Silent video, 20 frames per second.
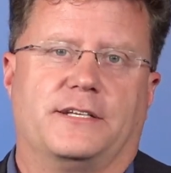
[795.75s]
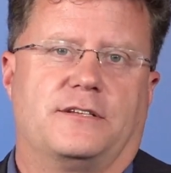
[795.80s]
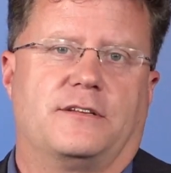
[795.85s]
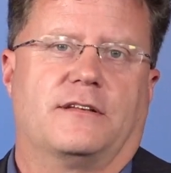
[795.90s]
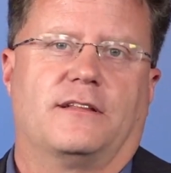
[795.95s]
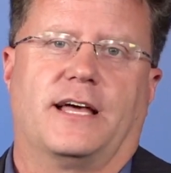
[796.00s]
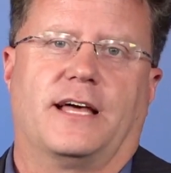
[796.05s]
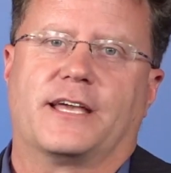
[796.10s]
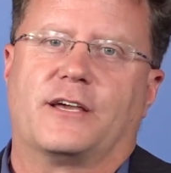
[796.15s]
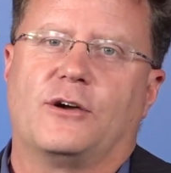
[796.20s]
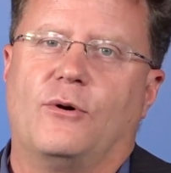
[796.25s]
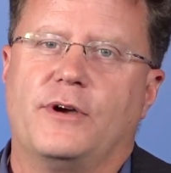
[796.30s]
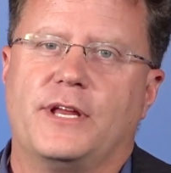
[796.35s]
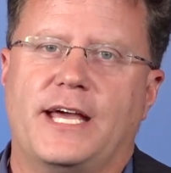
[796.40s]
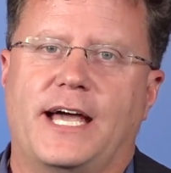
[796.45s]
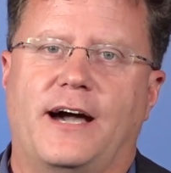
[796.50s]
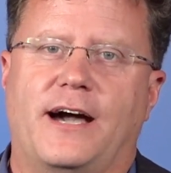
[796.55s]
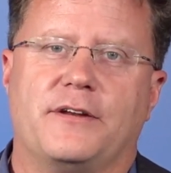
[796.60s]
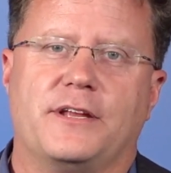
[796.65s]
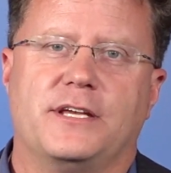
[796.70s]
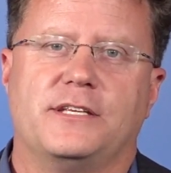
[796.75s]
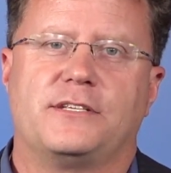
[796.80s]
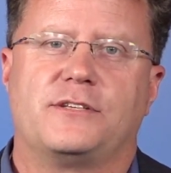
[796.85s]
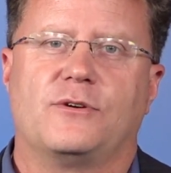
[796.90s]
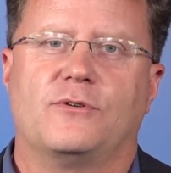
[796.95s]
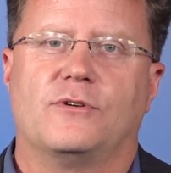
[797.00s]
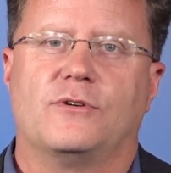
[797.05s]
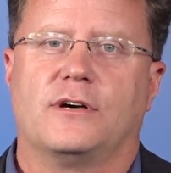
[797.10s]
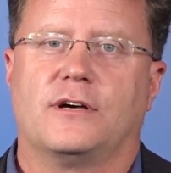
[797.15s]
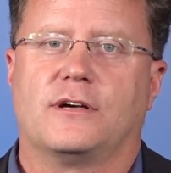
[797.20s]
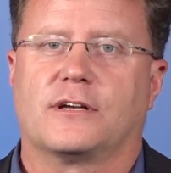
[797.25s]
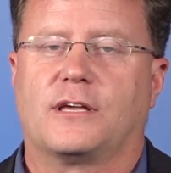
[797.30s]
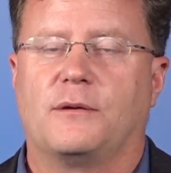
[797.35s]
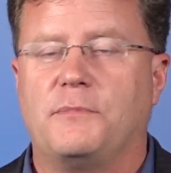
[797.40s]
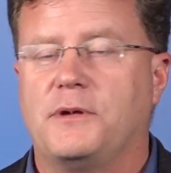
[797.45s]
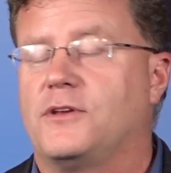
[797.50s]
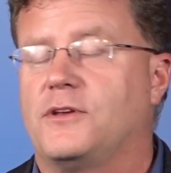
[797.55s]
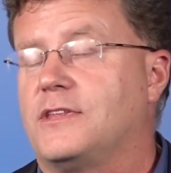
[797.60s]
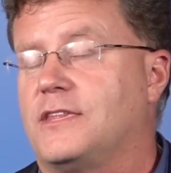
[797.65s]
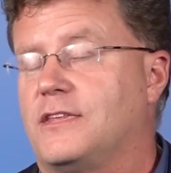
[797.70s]
Do you like going out into a
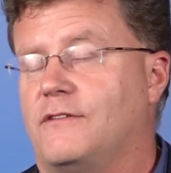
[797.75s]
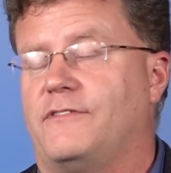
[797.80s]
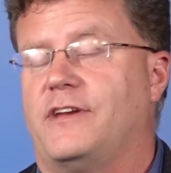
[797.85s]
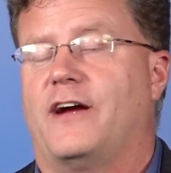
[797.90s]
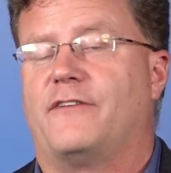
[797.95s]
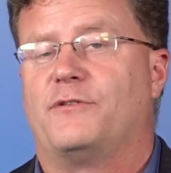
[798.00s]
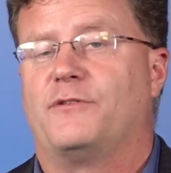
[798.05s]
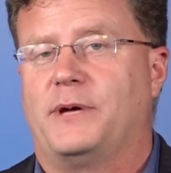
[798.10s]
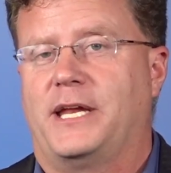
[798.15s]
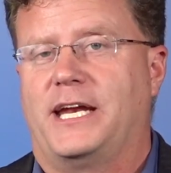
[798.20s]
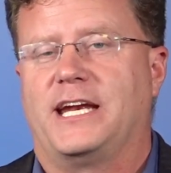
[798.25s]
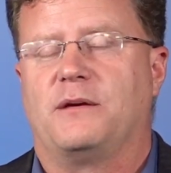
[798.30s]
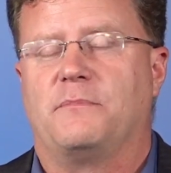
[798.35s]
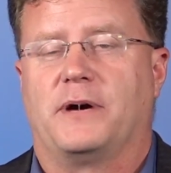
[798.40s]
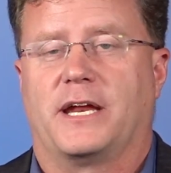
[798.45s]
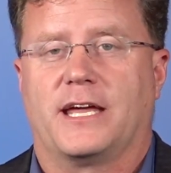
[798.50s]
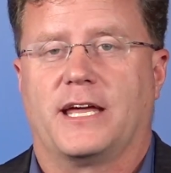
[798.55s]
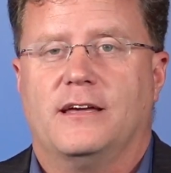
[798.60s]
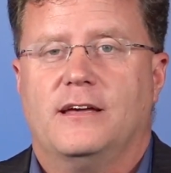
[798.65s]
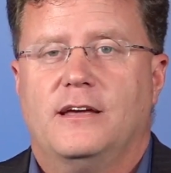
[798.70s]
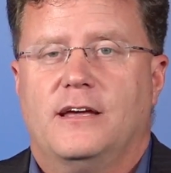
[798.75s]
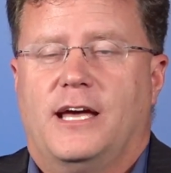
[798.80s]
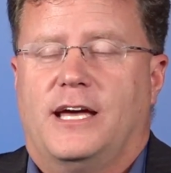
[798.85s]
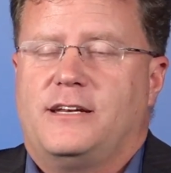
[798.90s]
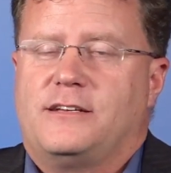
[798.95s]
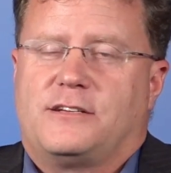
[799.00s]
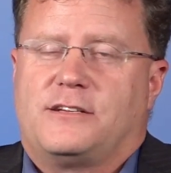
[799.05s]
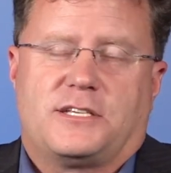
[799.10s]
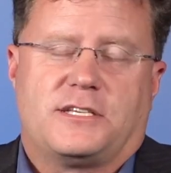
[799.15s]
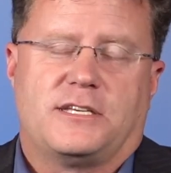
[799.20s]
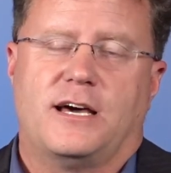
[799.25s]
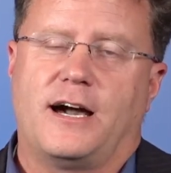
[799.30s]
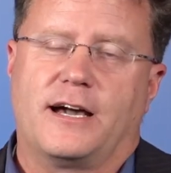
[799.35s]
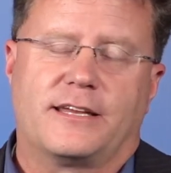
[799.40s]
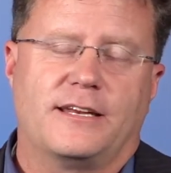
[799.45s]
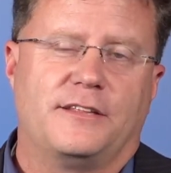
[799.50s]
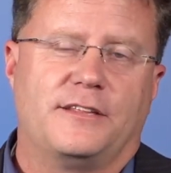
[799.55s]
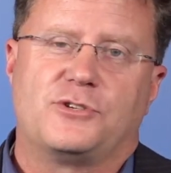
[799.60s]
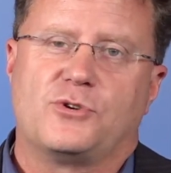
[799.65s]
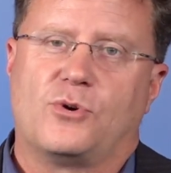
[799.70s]
community that you've never met anybody and just
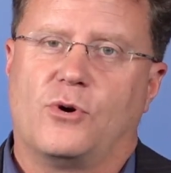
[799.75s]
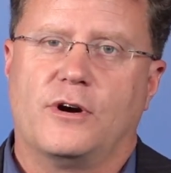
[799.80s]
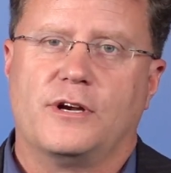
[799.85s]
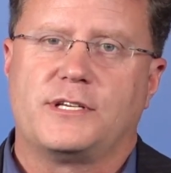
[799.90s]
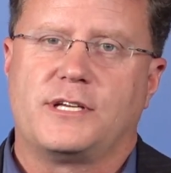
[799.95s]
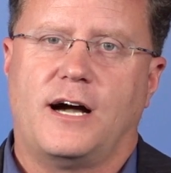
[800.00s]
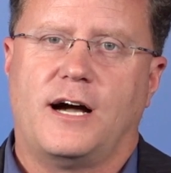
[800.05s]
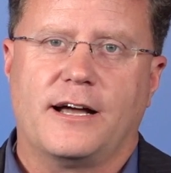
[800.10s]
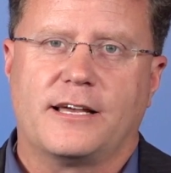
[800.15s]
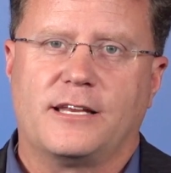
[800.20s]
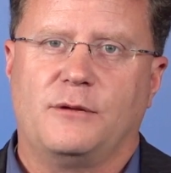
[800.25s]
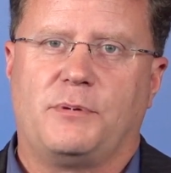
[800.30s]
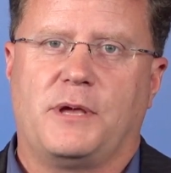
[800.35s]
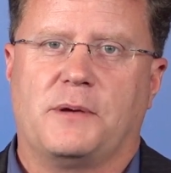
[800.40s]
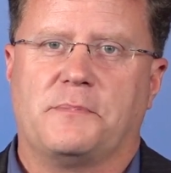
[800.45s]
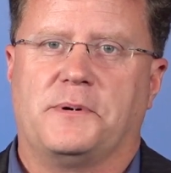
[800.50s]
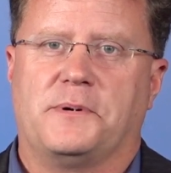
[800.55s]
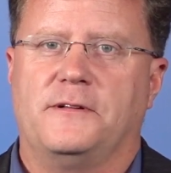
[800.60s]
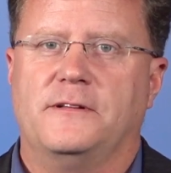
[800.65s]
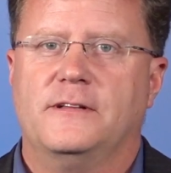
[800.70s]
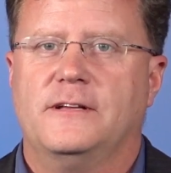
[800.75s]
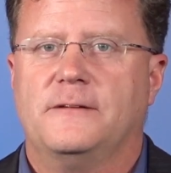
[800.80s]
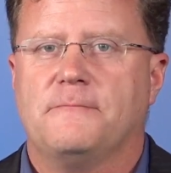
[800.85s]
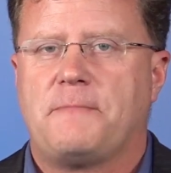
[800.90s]
knocking on the door and talking to people?